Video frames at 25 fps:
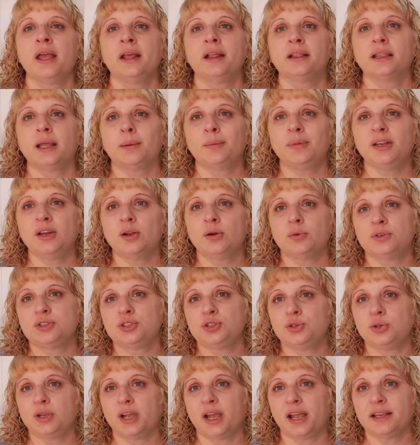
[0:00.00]
Let me know
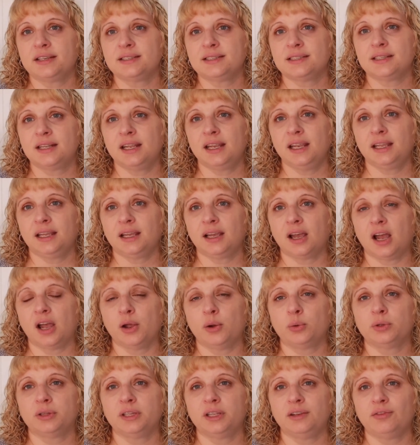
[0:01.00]
what you guys think. I
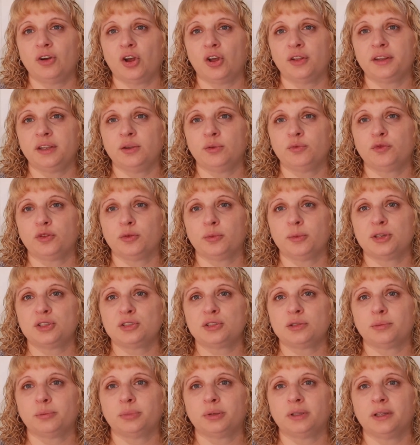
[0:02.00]
will leave all the
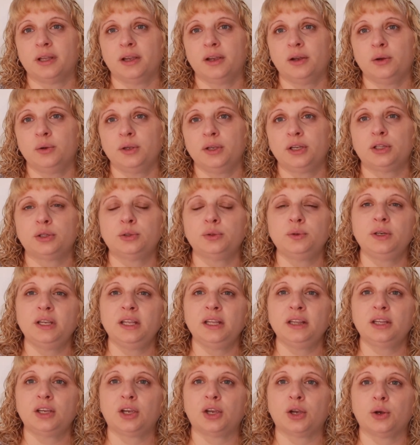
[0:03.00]
information below,
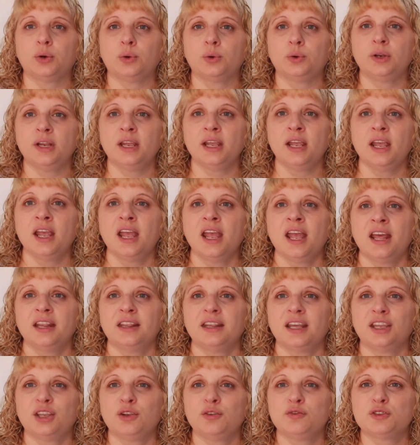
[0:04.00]
including the code.
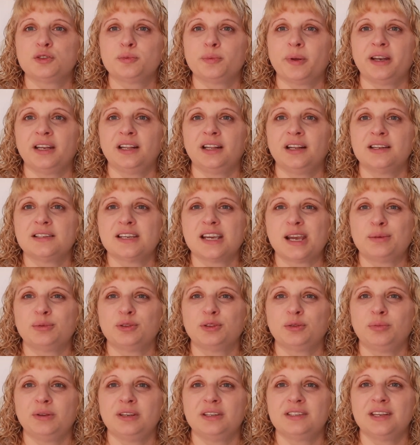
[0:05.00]
Thank you for spending the time
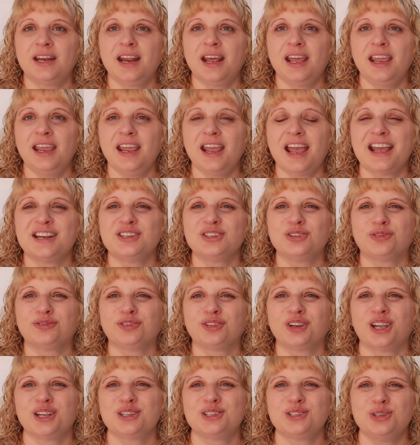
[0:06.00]
with me today, and don't
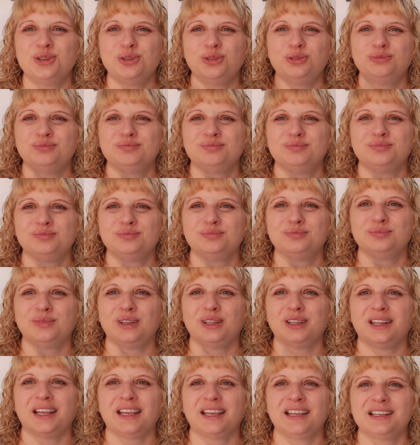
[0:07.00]
forget to
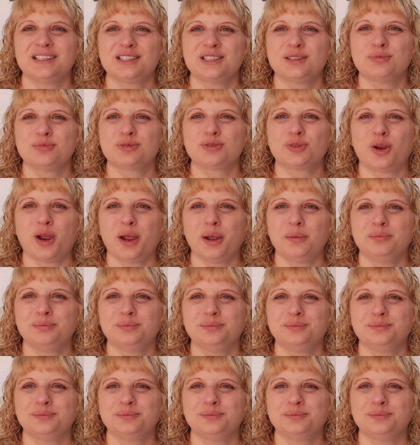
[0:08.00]
like and subscribe.